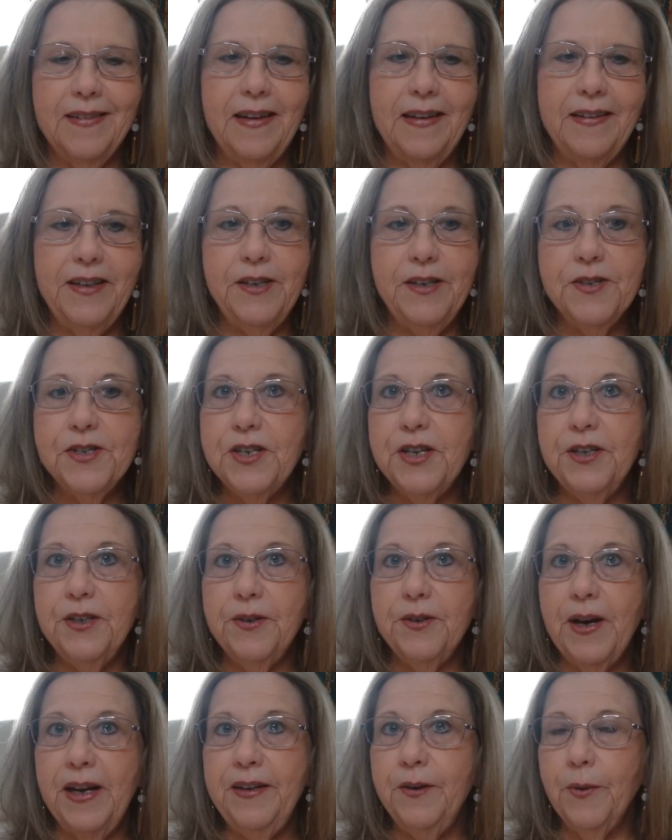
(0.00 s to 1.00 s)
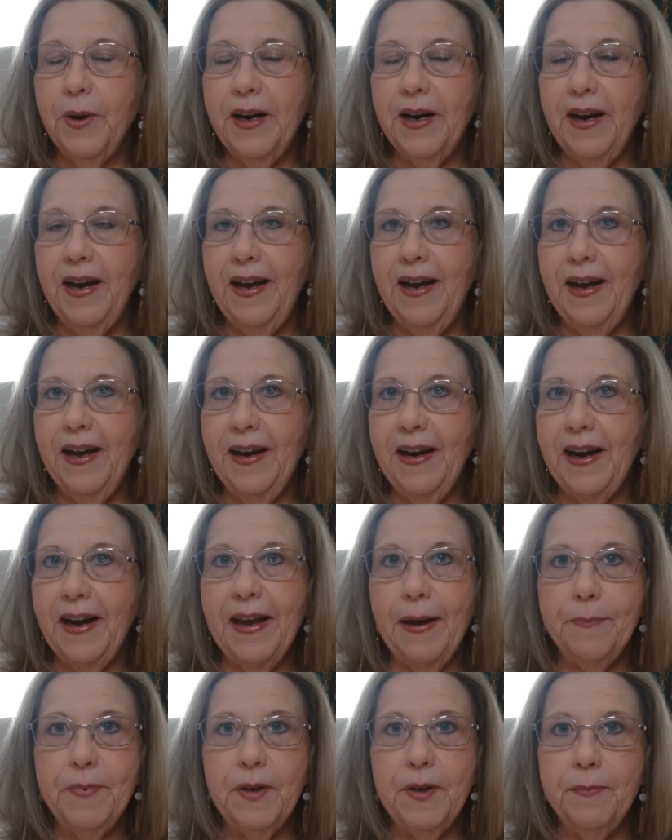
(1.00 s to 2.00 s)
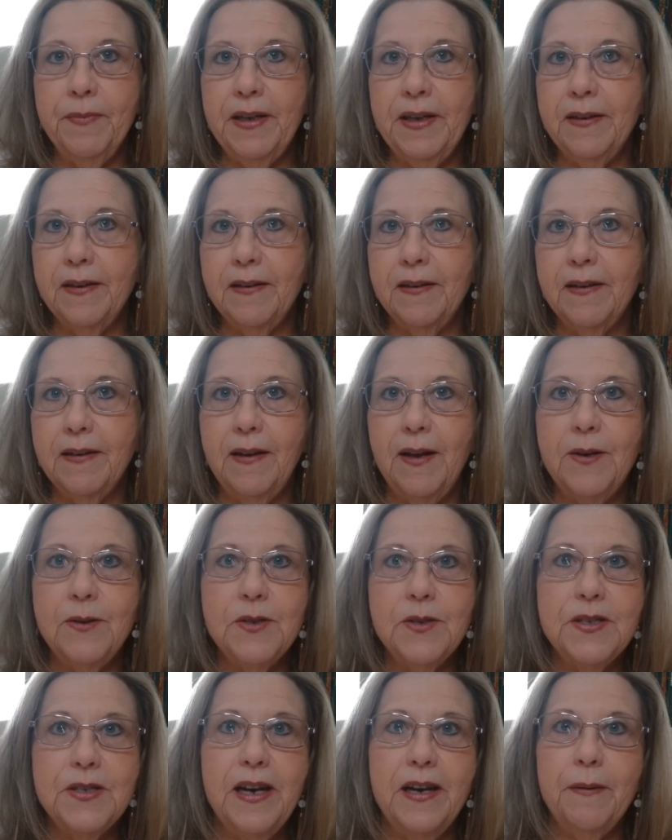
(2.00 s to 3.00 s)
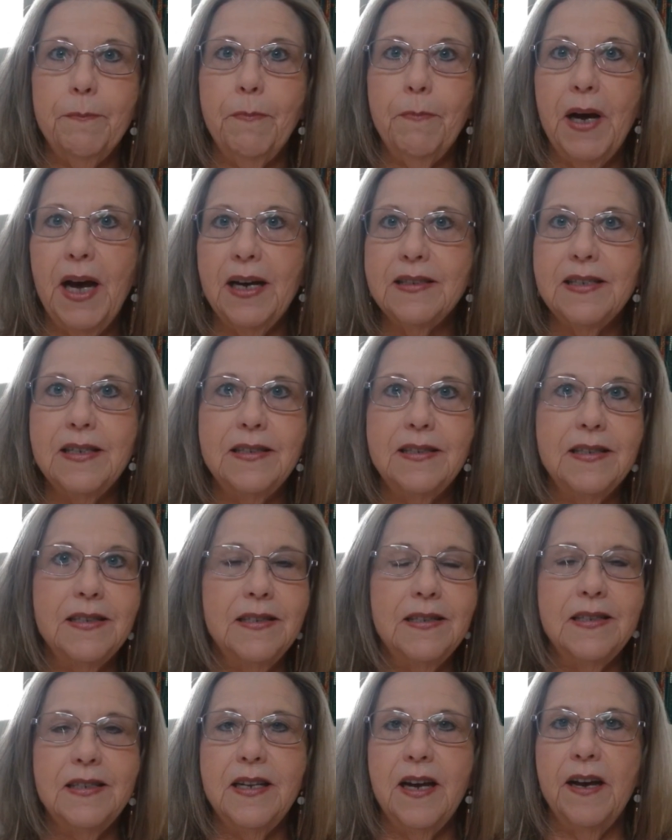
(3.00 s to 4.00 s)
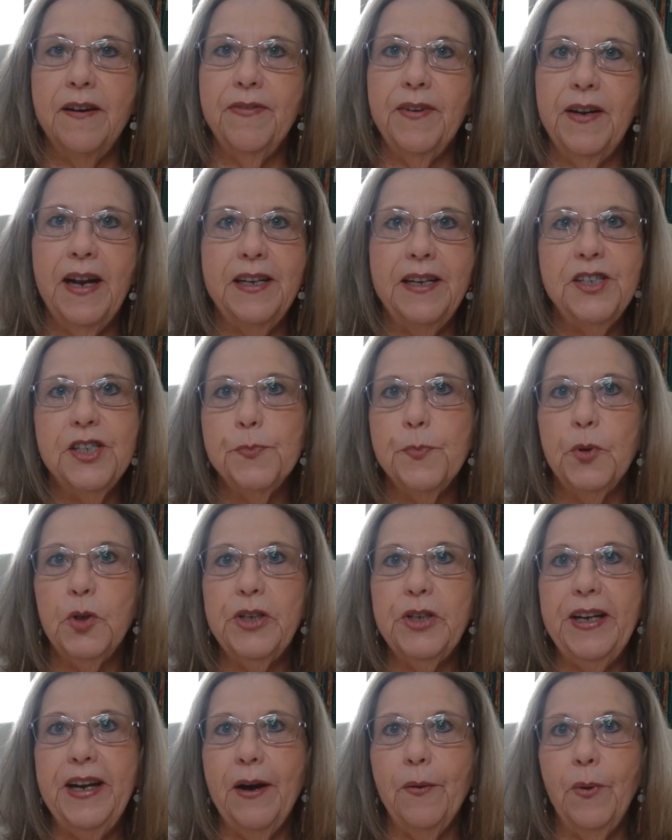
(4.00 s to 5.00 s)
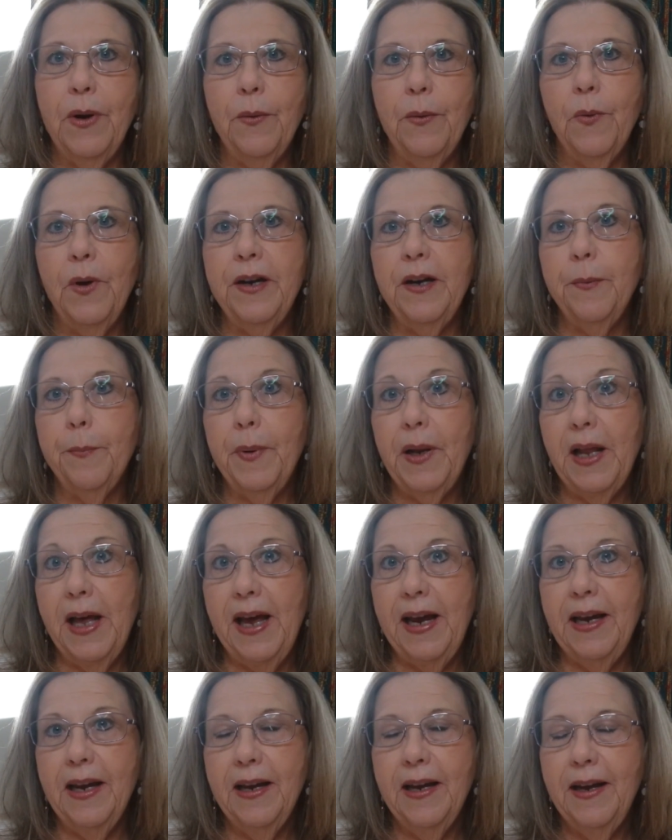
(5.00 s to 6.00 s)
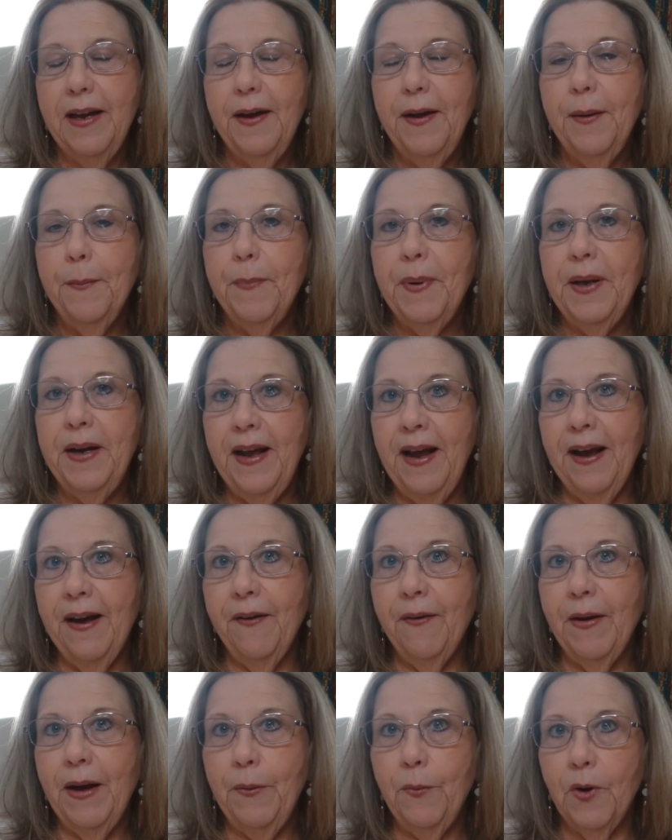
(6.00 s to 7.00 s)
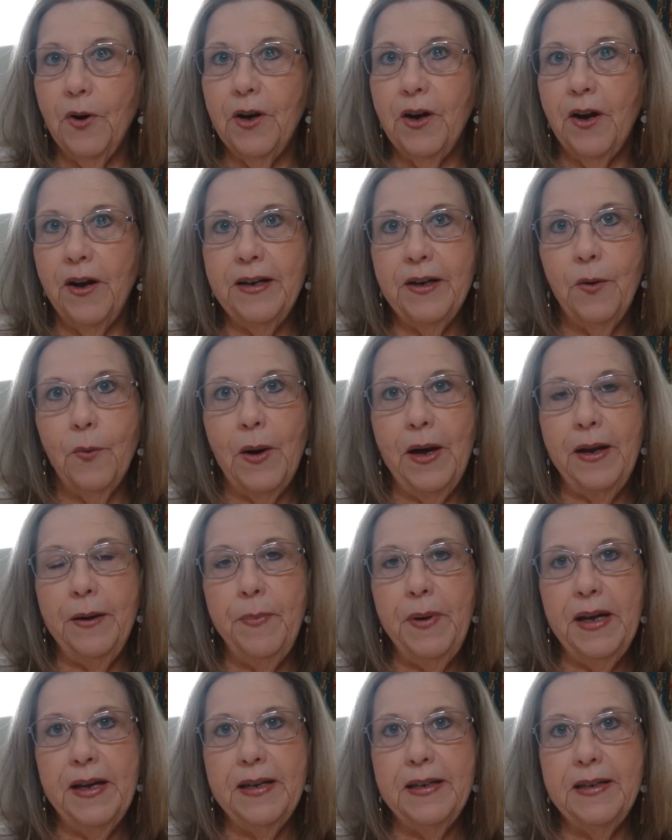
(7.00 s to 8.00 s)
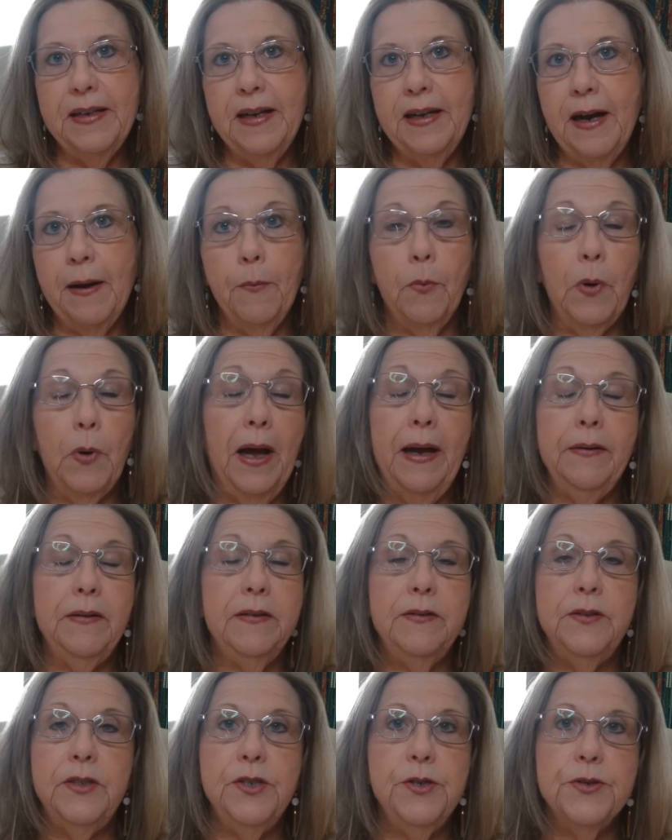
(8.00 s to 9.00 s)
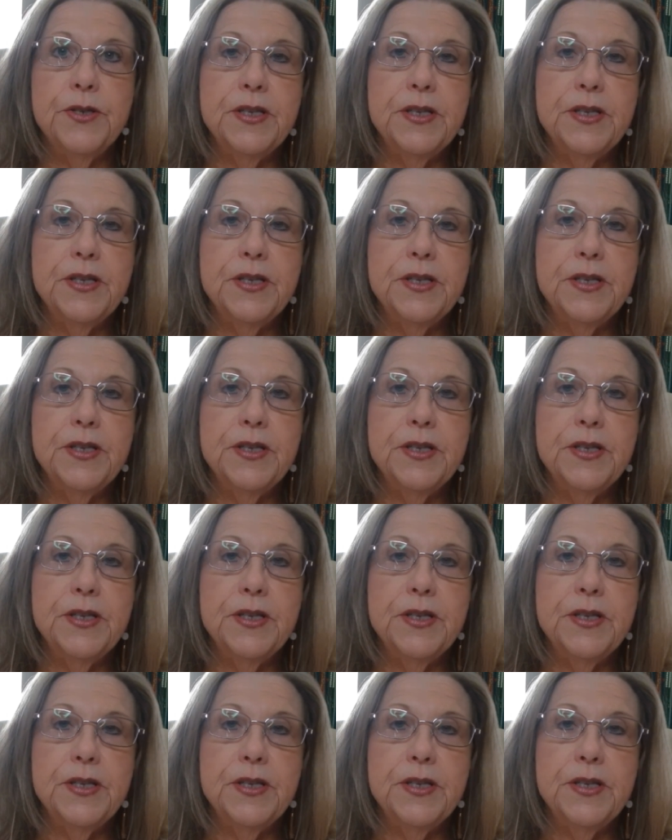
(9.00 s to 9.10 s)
Used to, I knew what I had. I kept them in closed up boxes and stuff, and I just pulled it out when I wanted to play. But now I work on it quite a bit, and I do